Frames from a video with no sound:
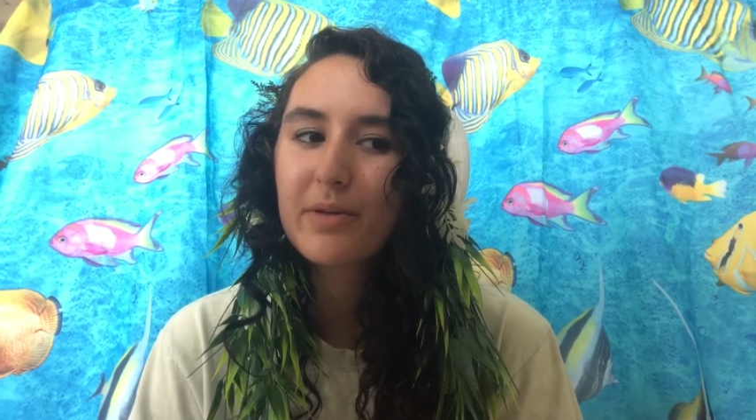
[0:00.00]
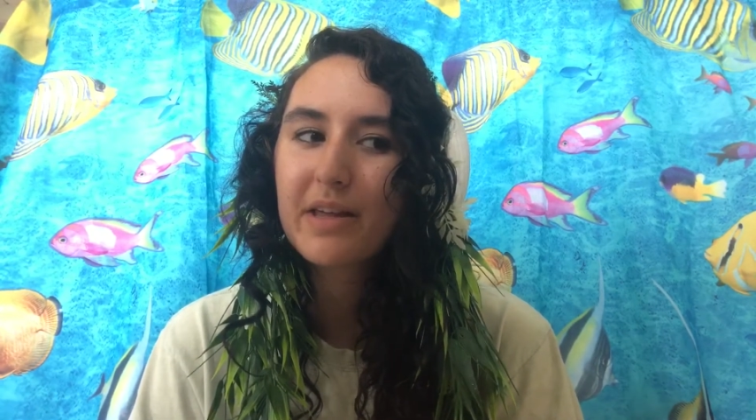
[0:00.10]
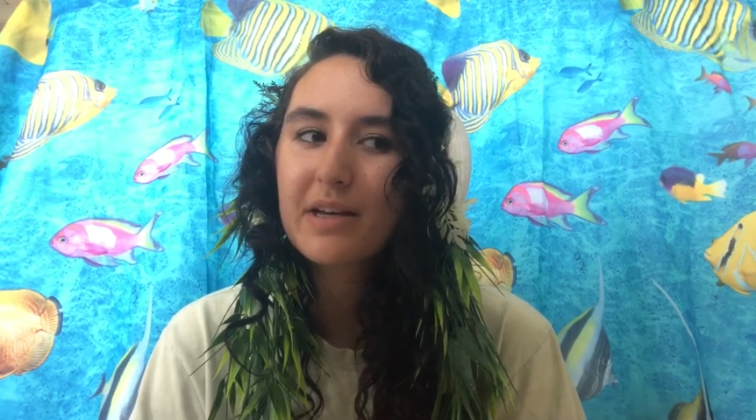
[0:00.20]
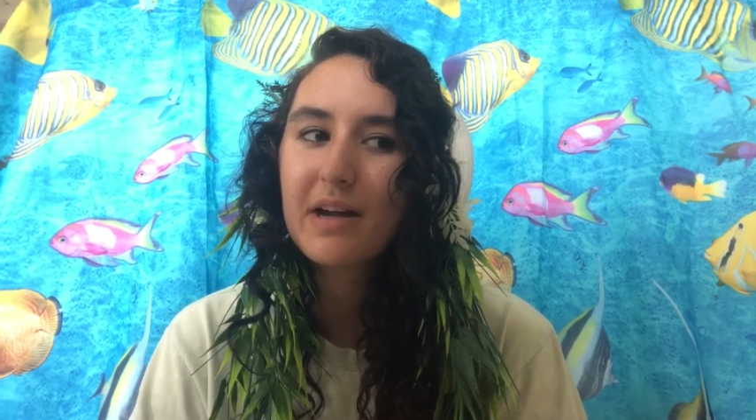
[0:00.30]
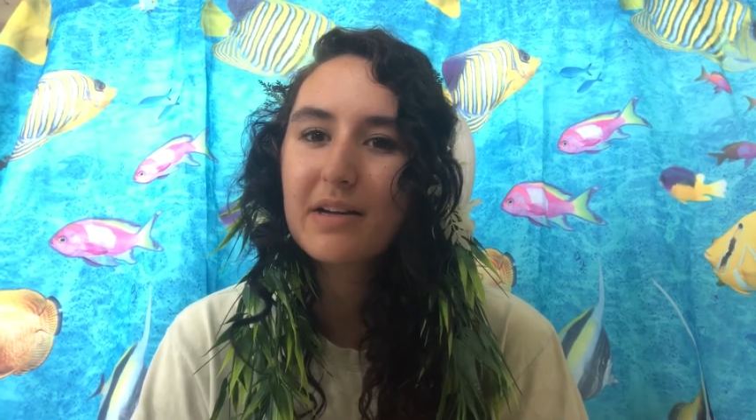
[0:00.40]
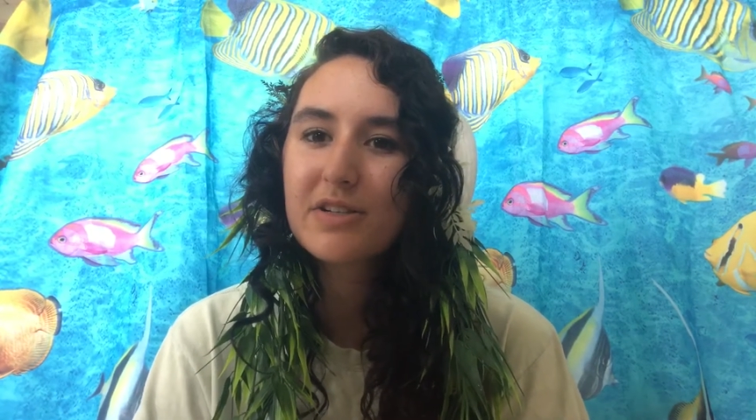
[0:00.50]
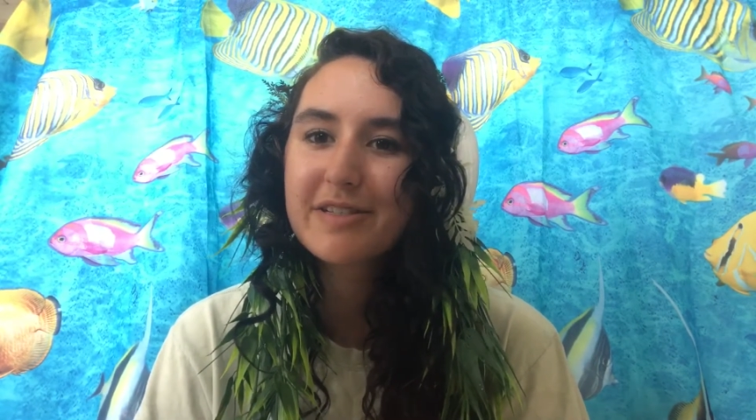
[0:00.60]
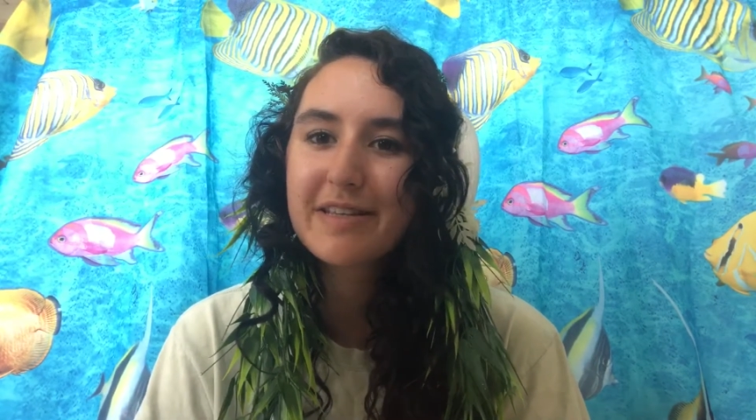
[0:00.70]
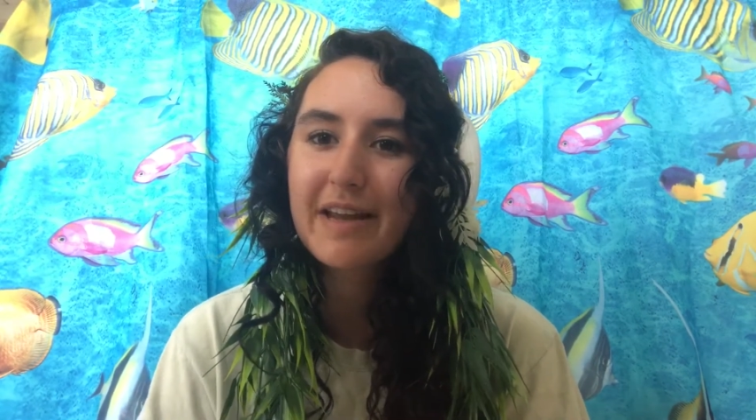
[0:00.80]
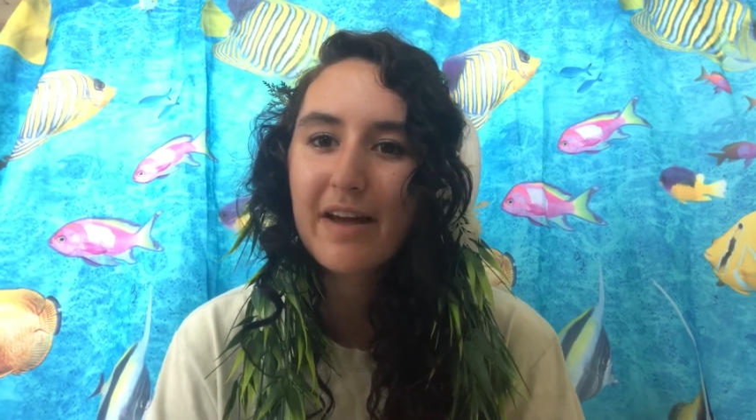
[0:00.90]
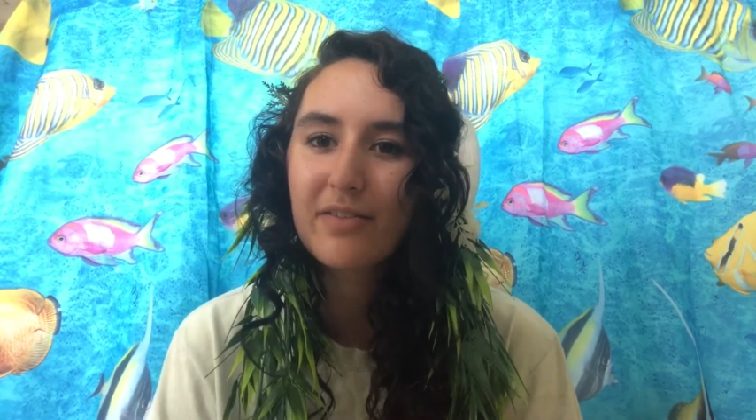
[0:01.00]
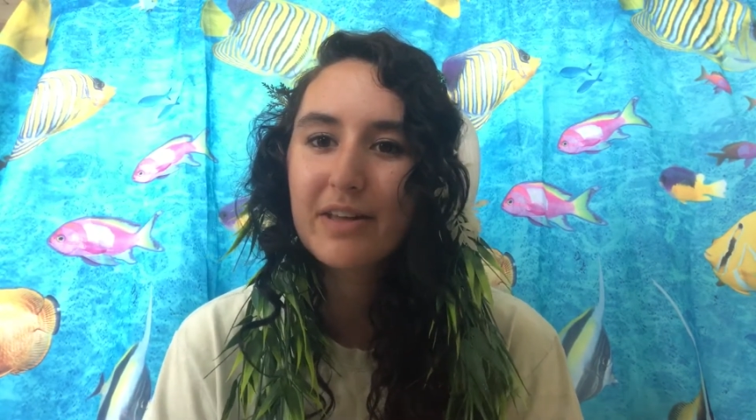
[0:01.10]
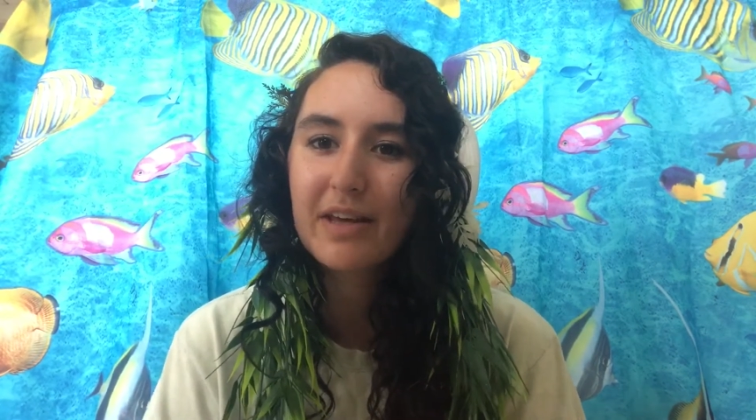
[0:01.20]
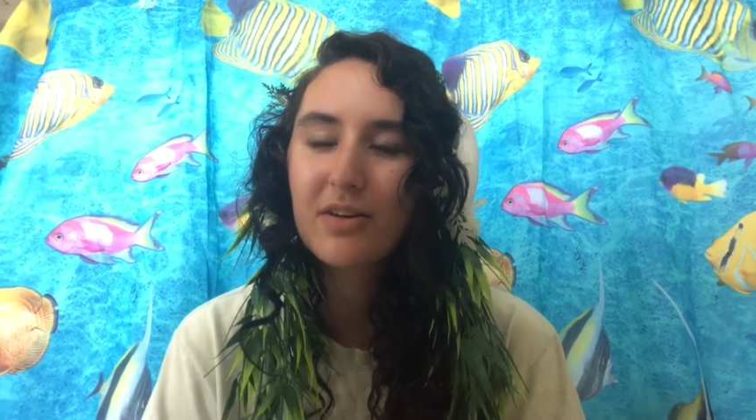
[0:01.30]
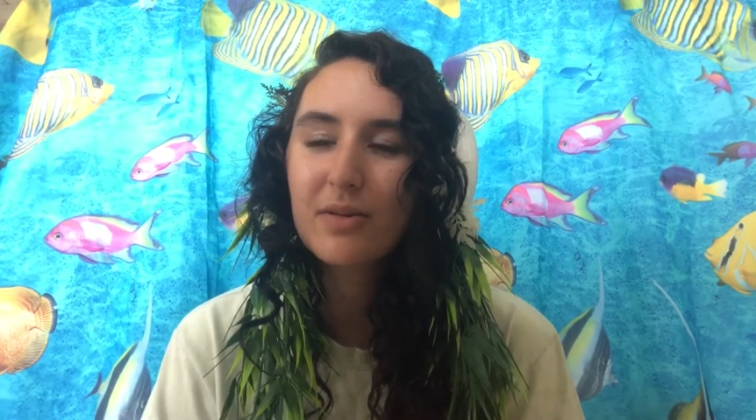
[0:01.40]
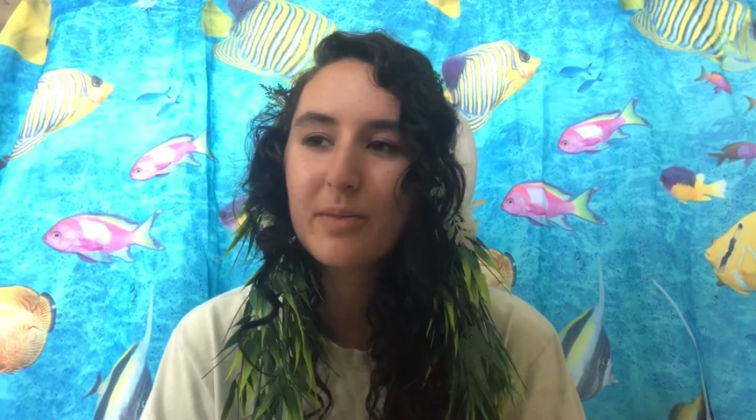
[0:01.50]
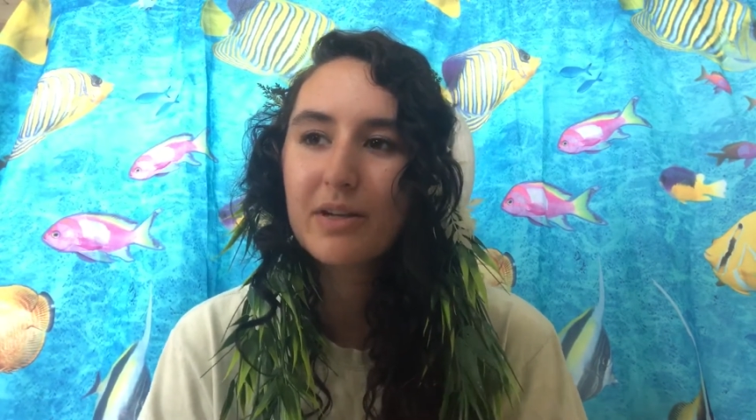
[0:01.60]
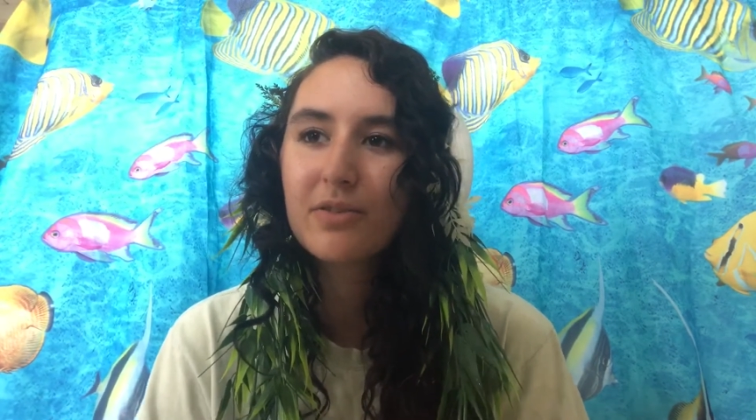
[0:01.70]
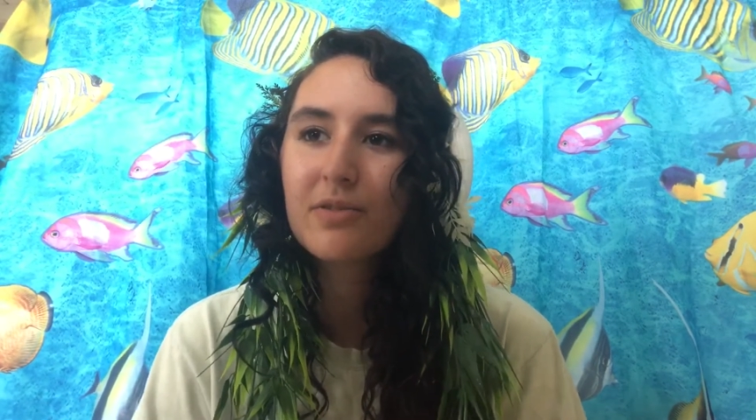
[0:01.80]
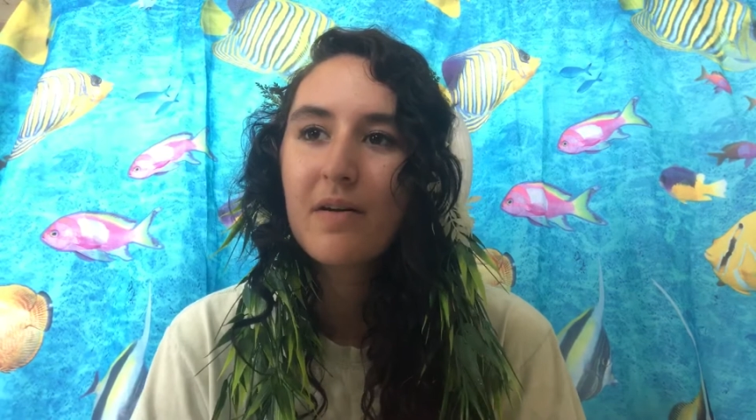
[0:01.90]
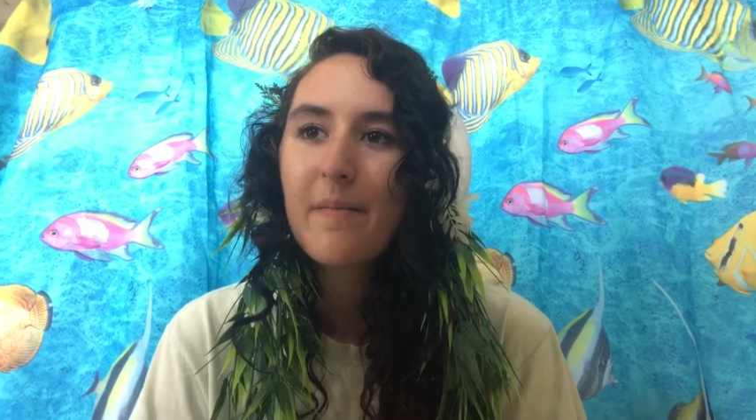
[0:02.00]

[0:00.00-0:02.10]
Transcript: but they kind of just sent everything on the menu.